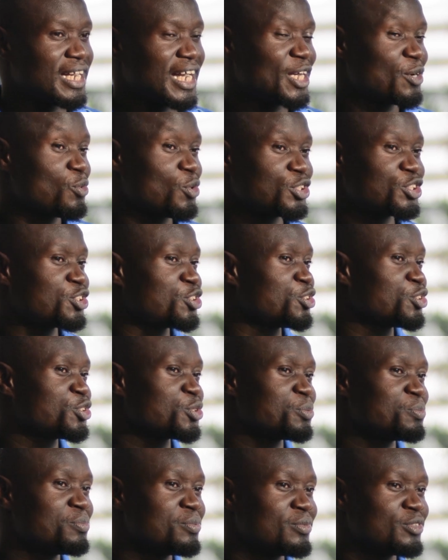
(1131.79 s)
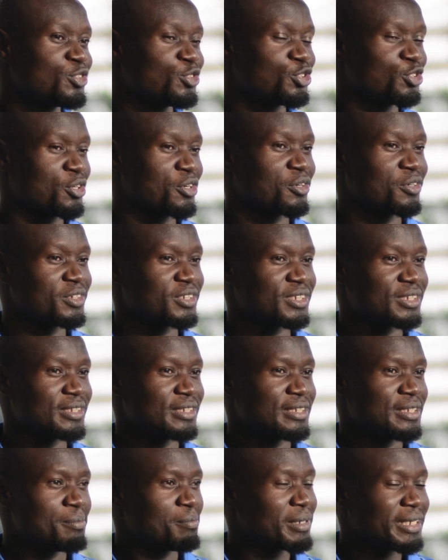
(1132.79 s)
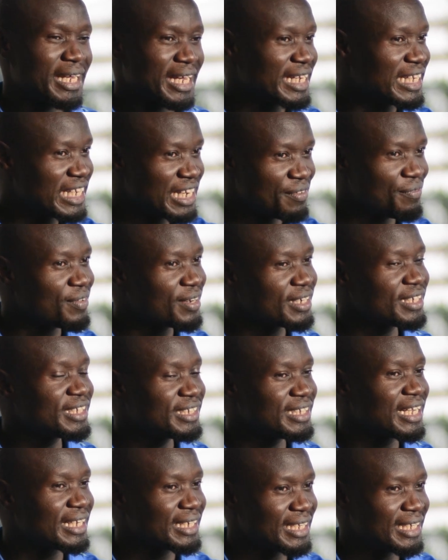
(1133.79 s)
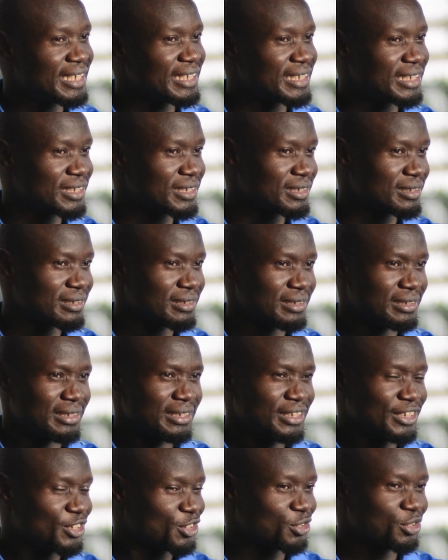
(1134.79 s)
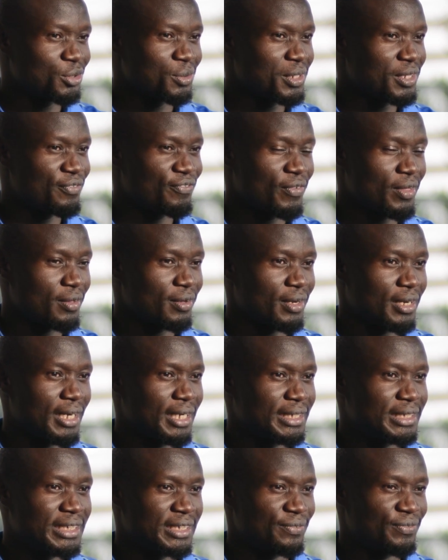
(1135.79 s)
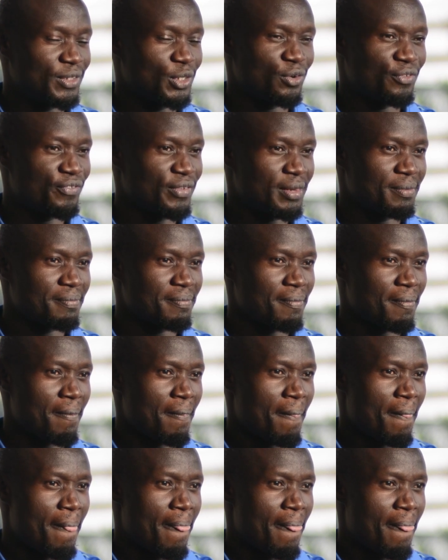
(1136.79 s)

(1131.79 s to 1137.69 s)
I'd watched YouTube tutorials, but I'd never really done anything to do with TV or film.